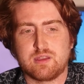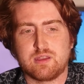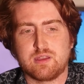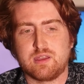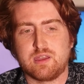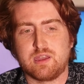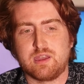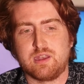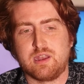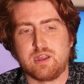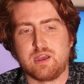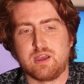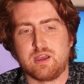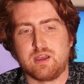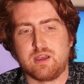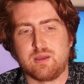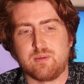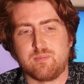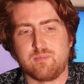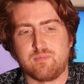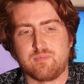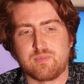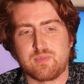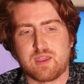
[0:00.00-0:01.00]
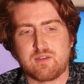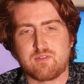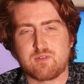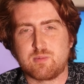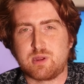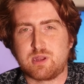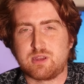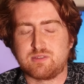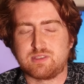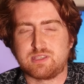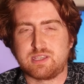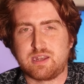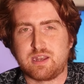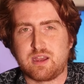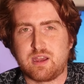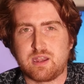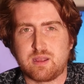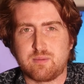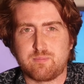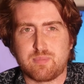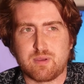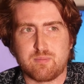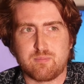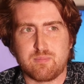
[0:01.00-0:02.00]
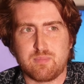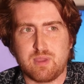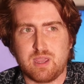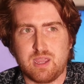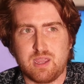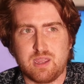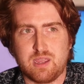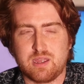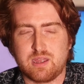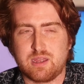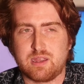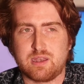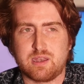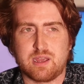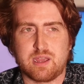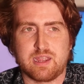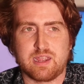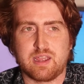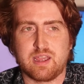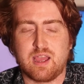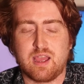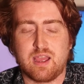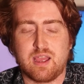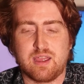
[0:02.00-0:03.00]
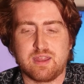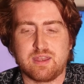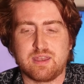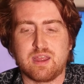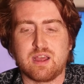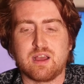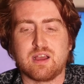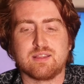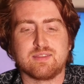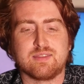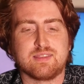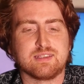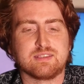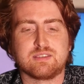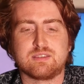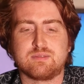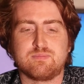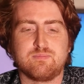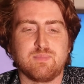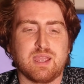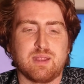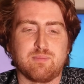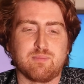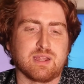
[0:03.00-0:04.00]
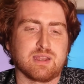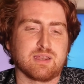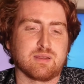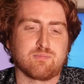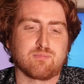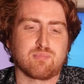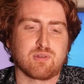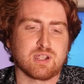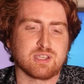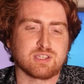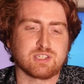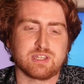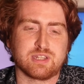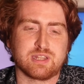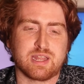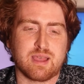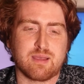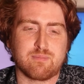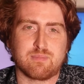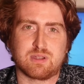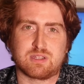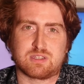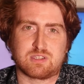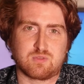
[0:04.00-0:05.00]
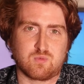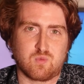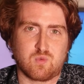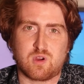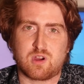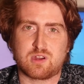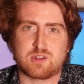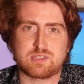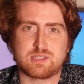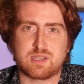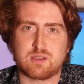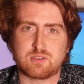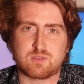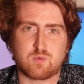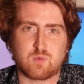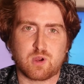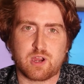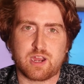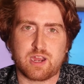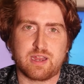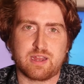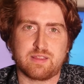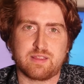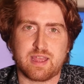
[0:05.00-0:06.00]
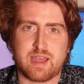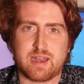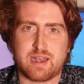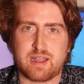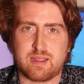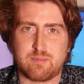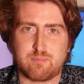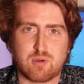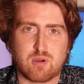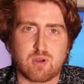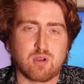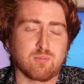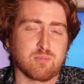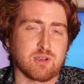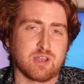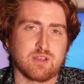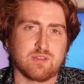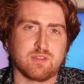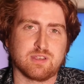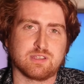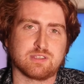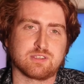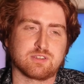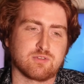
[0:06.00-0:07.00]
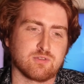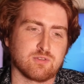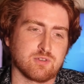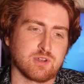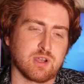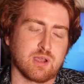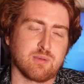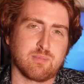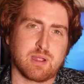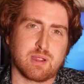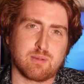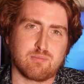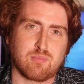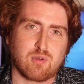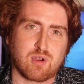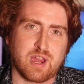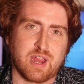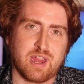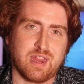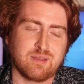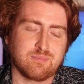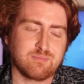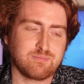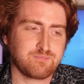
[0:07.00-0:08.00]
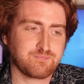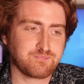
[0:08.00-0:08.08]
And everybody was in on it but me, and this made my depression that much worse. I was worried that I permanently screwed up my brain